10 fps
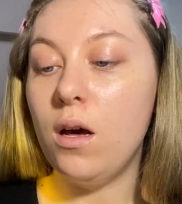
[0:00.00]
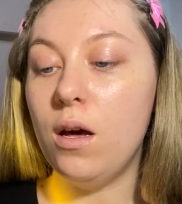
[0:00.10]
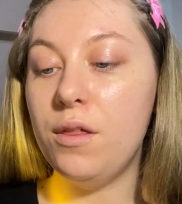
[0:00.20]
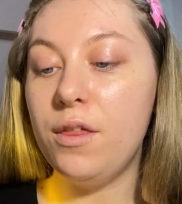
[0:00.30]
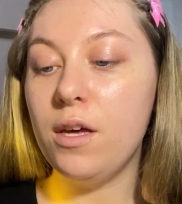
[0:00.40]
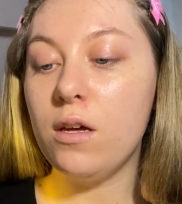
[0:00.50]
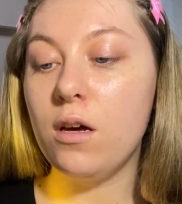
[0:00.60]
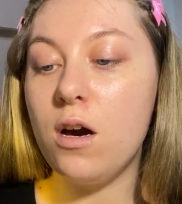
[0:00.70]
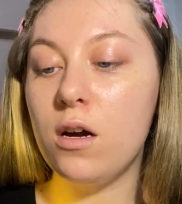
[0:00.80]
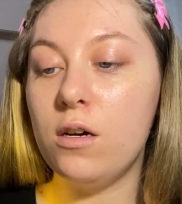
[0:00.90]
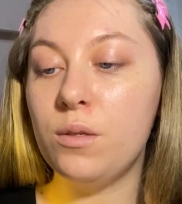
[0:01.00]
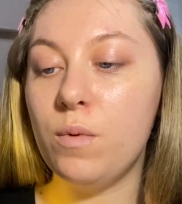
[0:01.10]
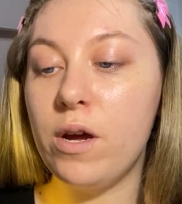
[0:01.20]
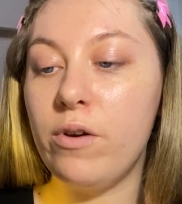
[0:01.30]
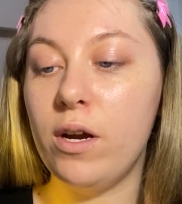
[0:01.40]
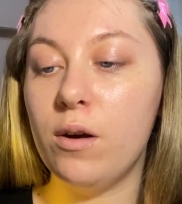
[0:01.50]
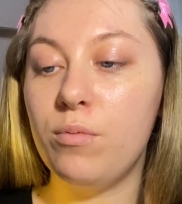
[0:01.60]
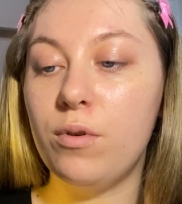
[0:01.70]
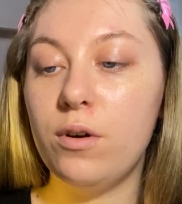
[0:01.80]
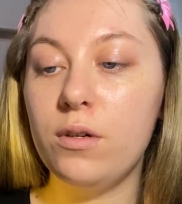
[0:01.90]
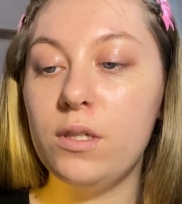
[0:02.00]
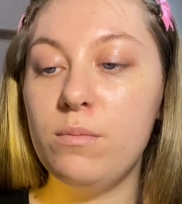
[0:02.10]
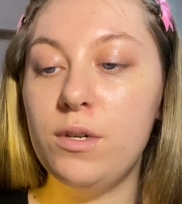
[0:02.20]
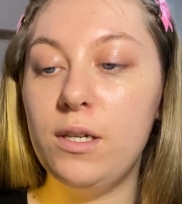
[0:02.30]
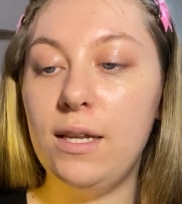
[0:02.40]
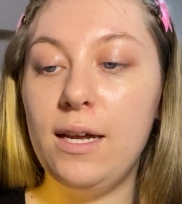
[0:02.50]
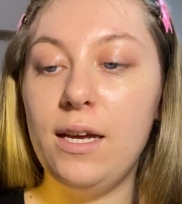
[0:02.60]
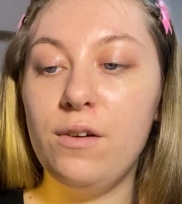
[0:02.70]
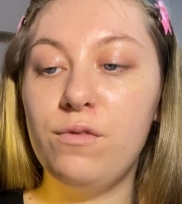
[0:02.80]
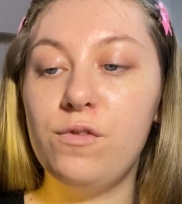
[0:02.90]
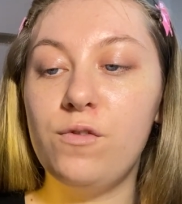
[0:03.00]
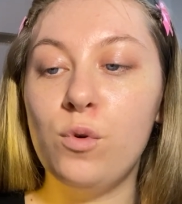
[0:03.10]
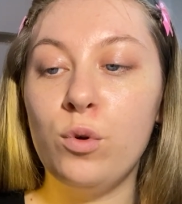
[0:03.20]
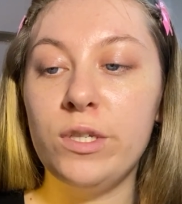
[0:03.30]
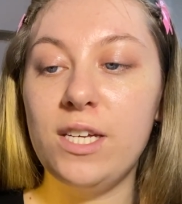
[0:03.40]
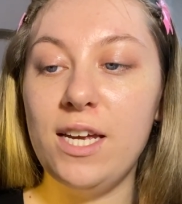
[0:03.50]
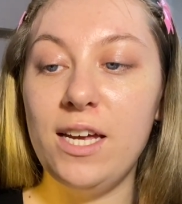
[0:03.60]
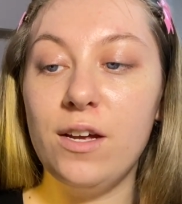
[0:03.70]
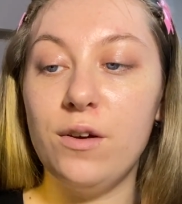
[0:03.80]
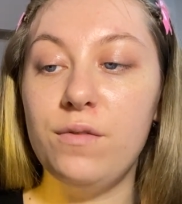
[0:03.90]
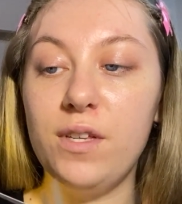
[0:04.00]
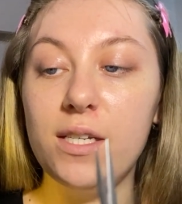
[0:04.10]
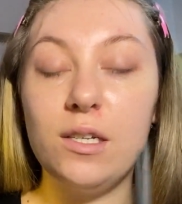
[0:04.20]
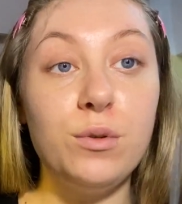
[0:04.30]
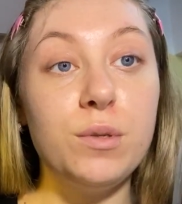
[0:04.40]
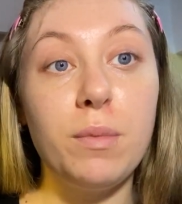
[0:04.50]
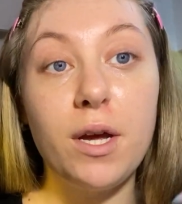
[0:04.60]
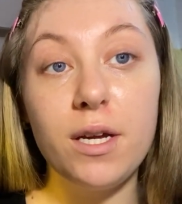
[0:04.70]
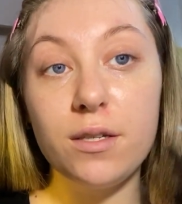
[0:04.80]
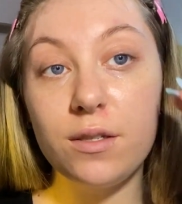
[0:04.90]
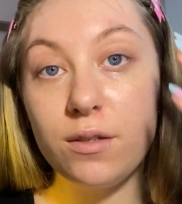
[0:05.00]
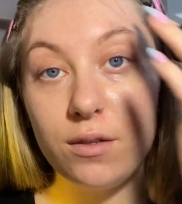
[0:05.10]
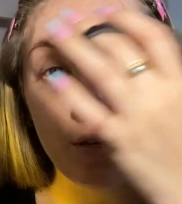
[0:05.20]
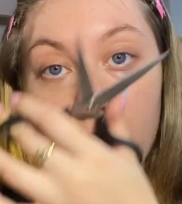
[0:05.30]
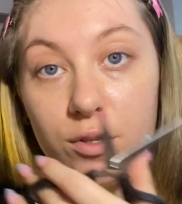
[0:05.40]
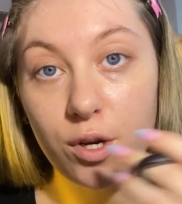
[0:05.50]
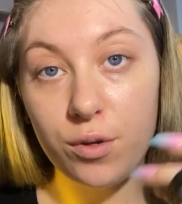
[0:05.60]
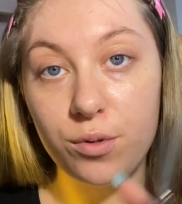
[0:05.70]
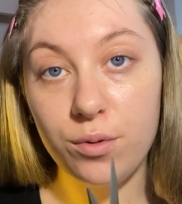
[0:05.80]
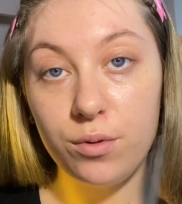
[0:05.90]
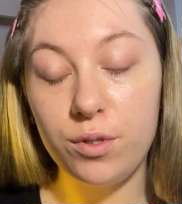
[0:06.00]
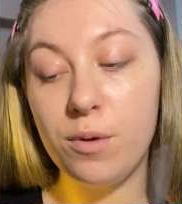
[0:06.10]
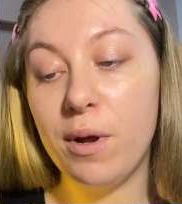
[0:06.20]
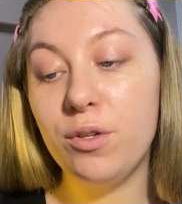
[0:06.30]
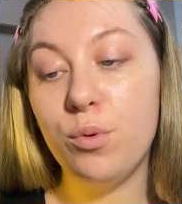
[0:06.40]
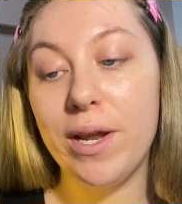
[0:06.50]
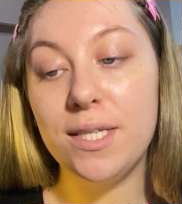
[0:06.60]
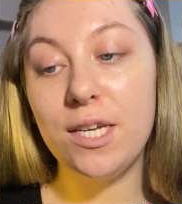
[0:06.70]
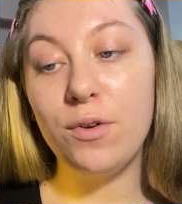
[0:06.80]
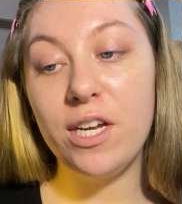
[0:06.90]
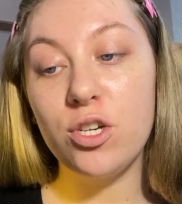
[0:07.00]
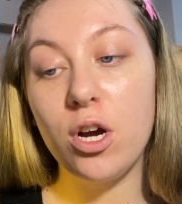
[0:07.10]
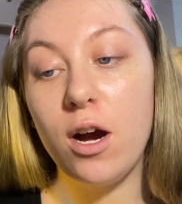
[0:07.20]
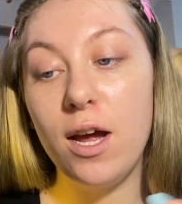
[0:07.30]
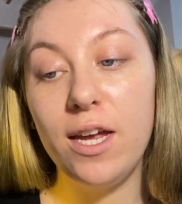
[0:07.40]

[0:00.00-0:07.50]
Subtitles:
I think Gaga's wearing approximately 40 of these little spikes total, so about 20 on each eye.